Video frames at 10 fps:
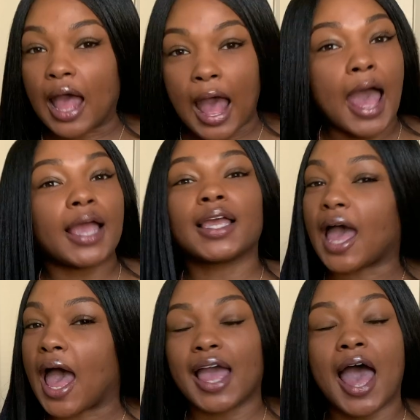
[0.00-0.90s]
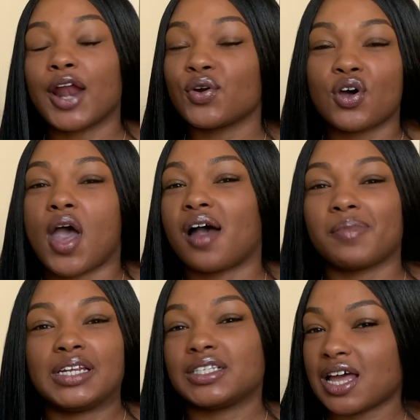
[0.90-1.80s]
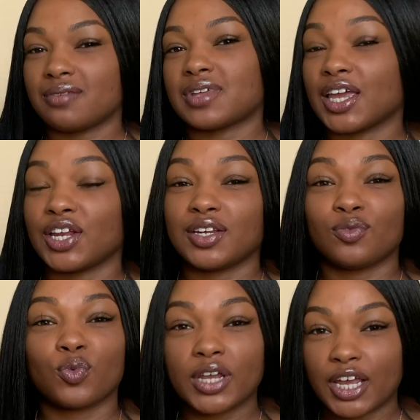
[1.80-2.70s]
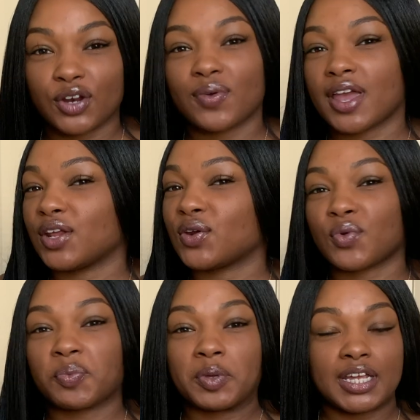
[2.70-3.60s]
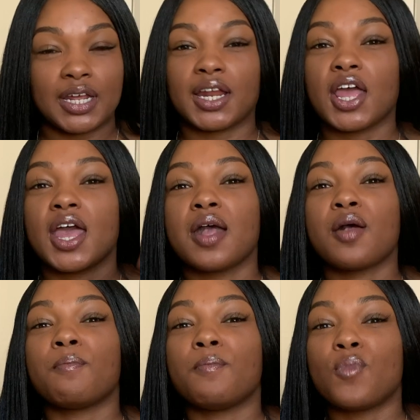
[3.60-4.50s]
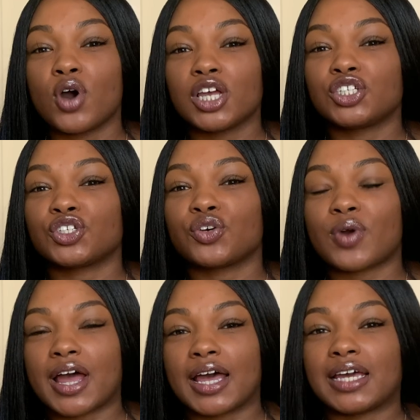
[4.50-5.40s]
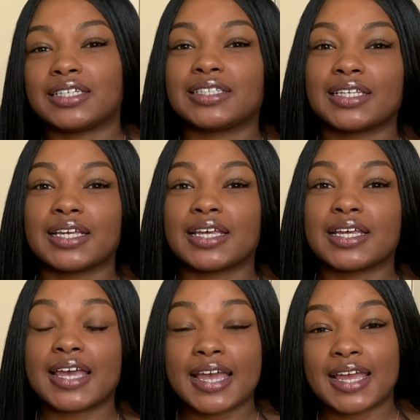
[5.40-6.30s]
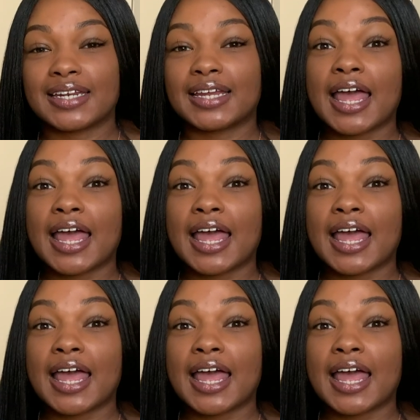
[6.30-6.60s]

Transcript: I don't know how many times I can reiterate it or repeat it. Moisturize in